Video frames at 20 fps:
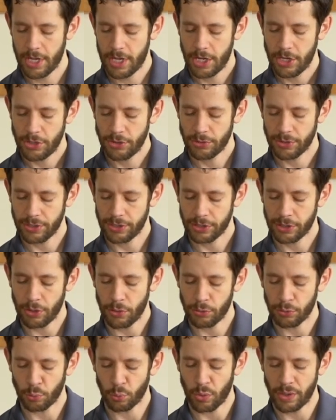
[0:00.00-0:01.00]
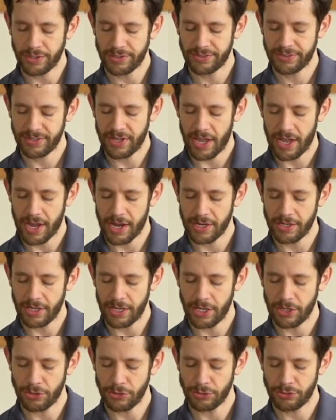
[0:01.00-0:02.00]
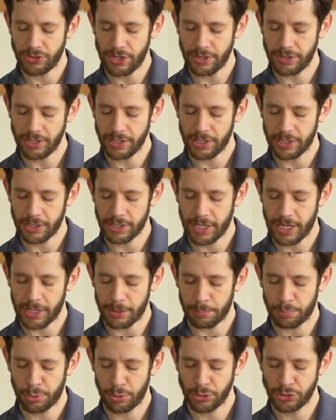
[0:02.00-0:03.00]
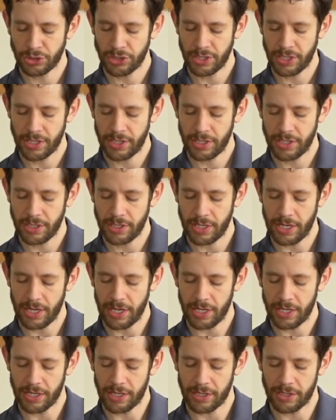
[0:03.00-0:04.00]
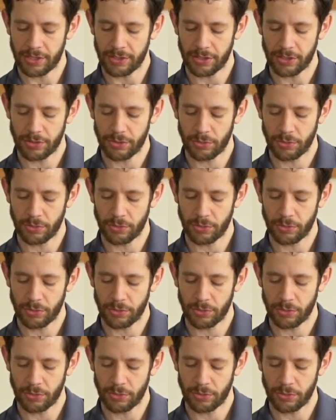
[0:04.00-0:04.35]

You're going to go to one side and you're gently going to kind of push in and